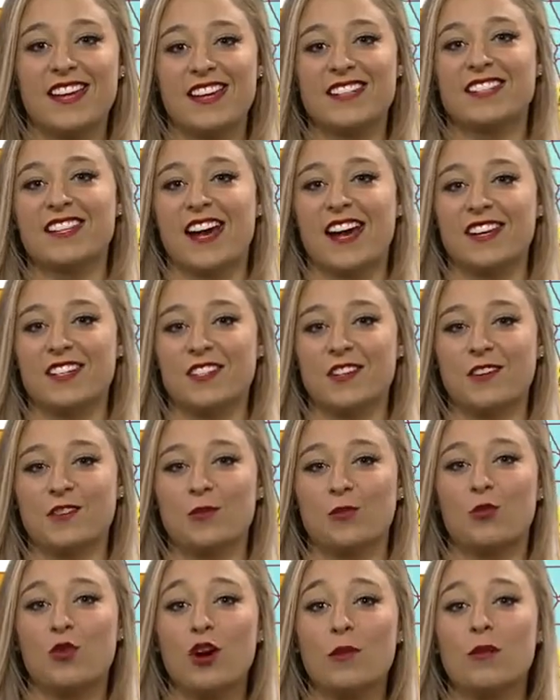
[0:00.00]
Yes, guys, so
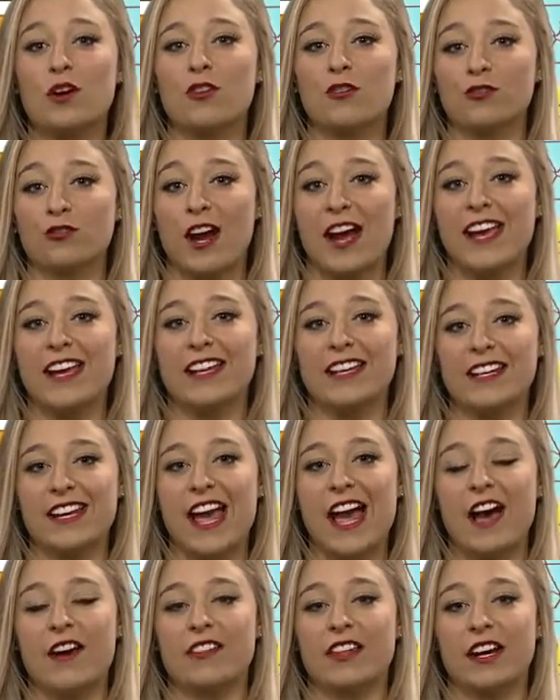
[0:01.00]
it's warmer right
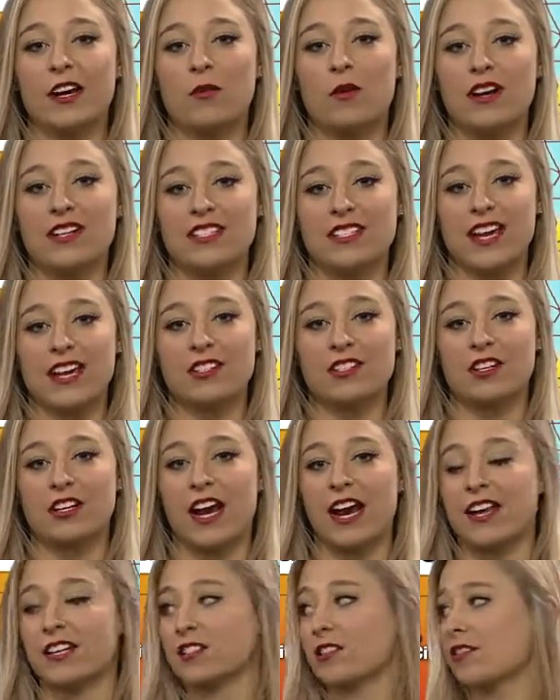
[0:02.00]
now than it was
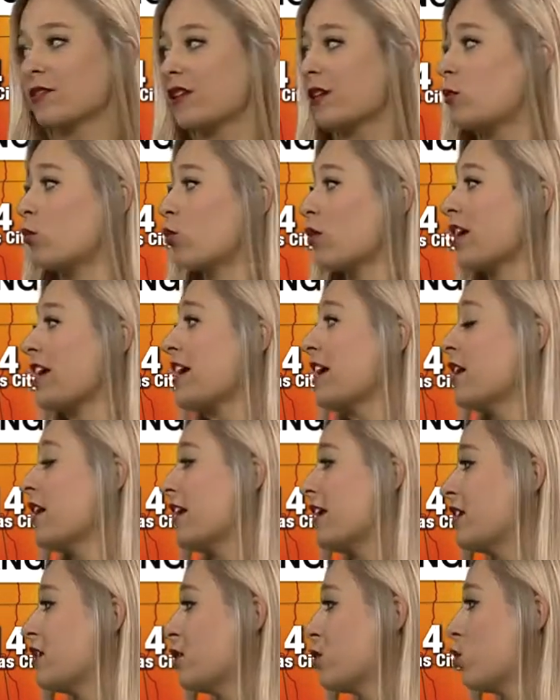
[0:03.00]
yesterday. So we
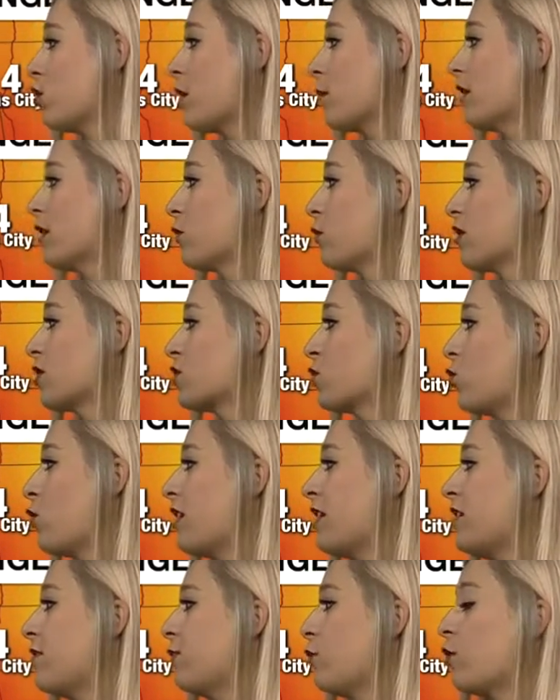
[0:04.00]
in Norman were
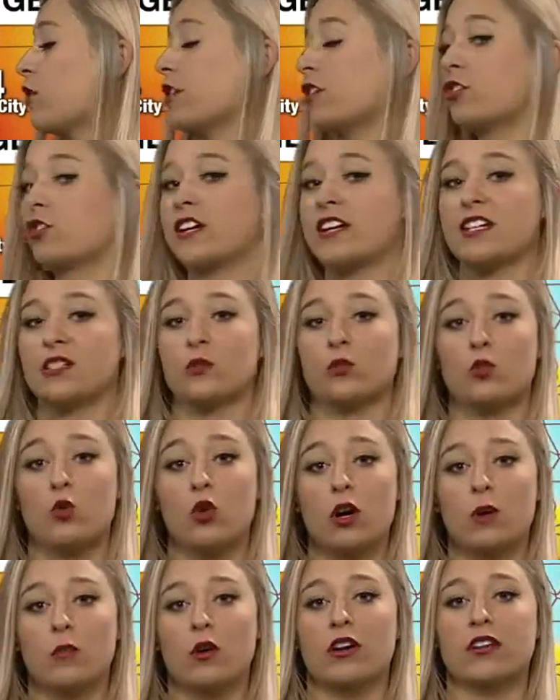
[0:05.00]
24 degrees
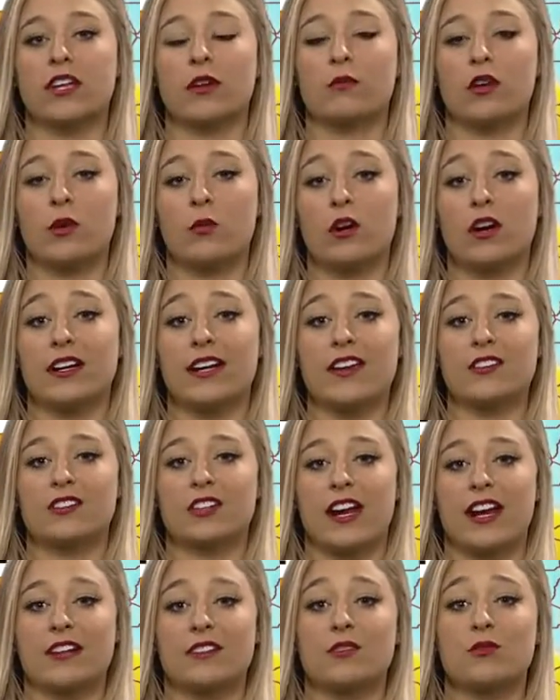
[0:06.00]
warmer than we were
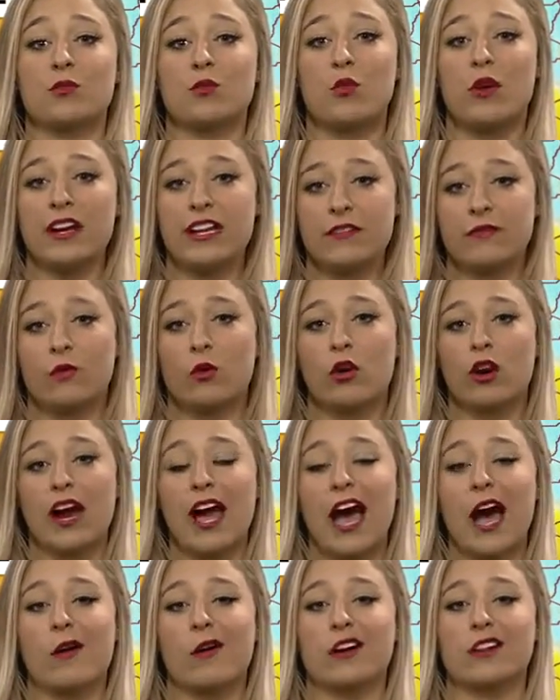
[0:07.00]
yesterday 24
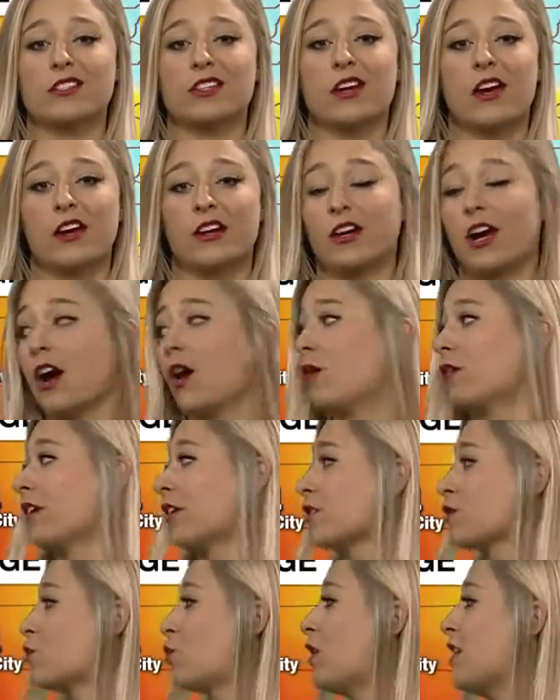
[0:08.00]
hours ago. And
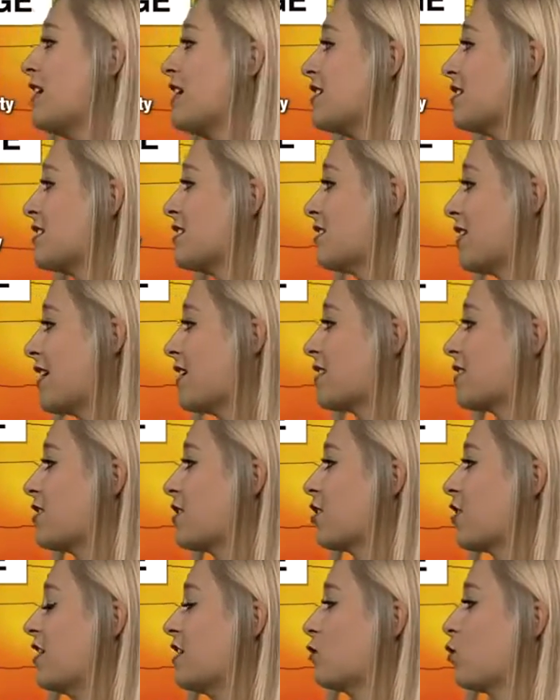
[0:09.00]
they're 26
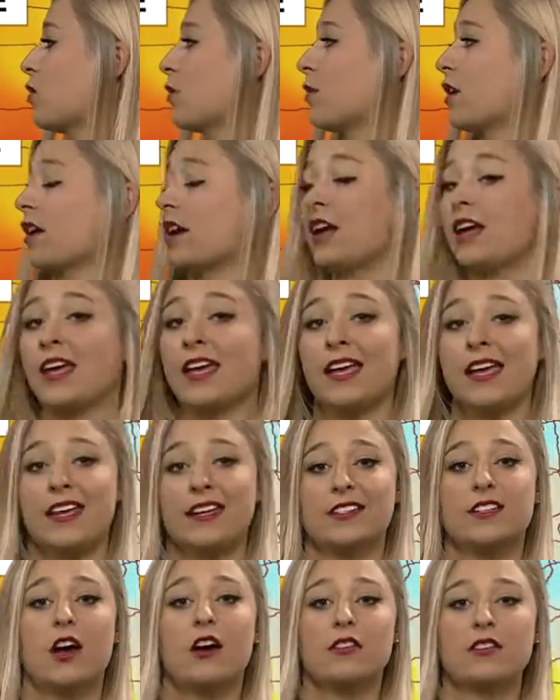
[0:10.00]
degrees warmer
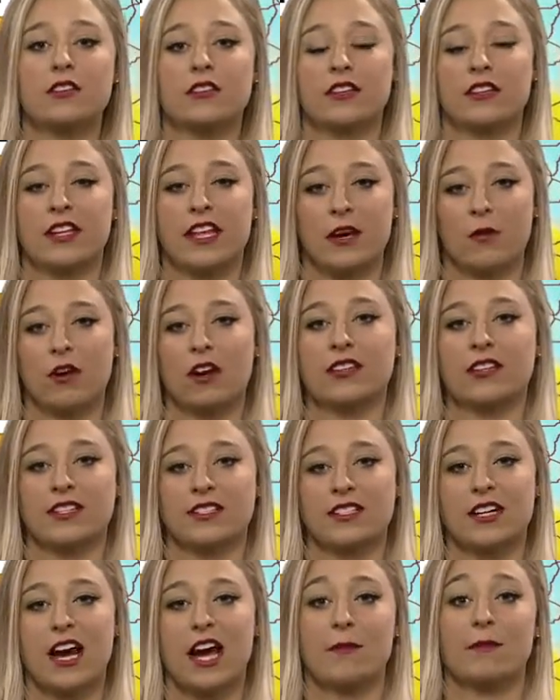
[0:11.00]
in Tulsa than they were at
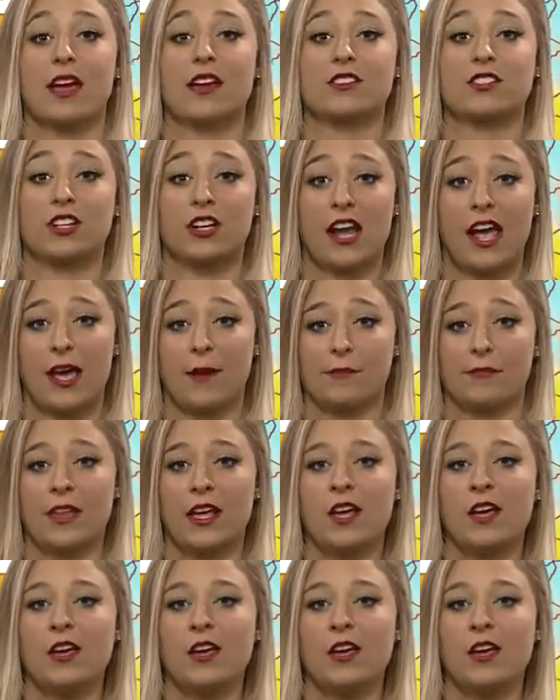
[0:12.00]
this time yesterday.